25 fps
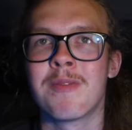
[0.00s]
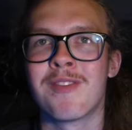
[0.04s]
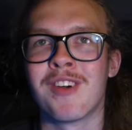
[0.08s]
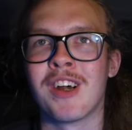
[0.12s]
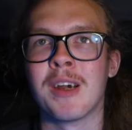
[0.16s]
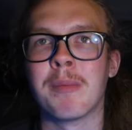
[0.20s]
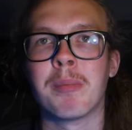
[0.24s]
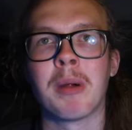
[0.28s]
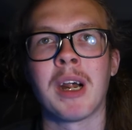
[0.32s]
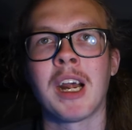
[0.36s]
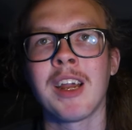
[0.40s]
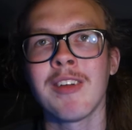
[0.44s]

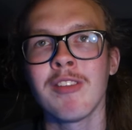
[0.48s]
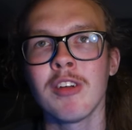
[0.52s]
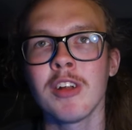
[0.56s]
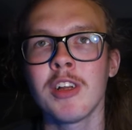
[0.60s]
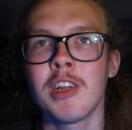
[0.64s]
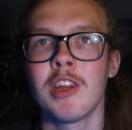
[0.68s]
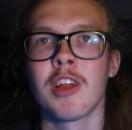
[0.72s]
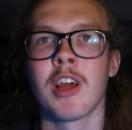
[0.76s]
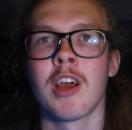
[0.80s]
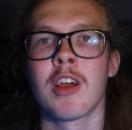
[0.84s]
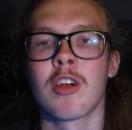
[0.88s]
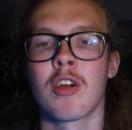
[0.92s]
very
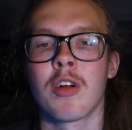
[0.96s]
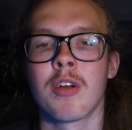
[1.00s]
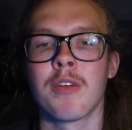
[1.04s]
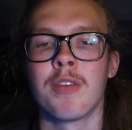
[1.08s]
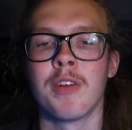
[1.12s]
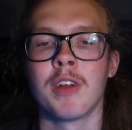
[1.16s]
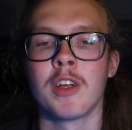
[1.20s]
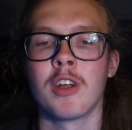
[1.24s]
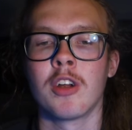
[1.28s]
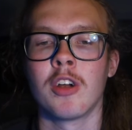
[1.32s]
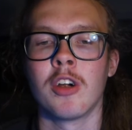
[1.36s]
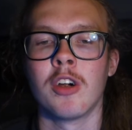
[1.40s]
private. You can
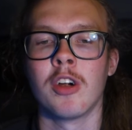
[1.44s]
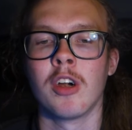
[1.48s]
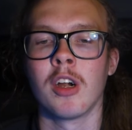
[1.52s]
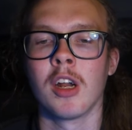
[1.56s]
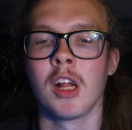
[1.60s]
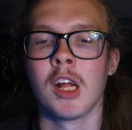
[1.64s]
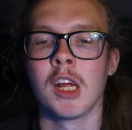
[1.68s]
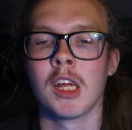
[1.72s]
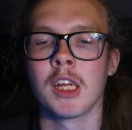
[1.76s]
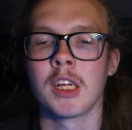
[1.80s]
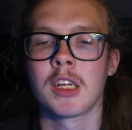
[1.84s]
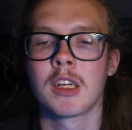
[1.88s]
configure
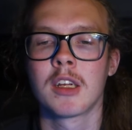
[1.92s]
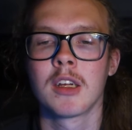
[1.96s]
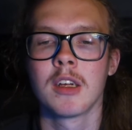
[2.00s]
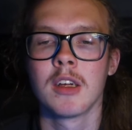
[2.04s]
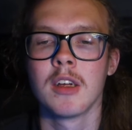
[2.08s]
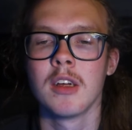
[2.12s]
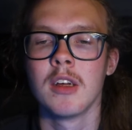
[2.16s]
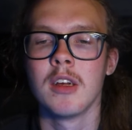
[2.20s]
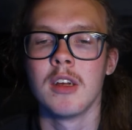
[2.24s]
like,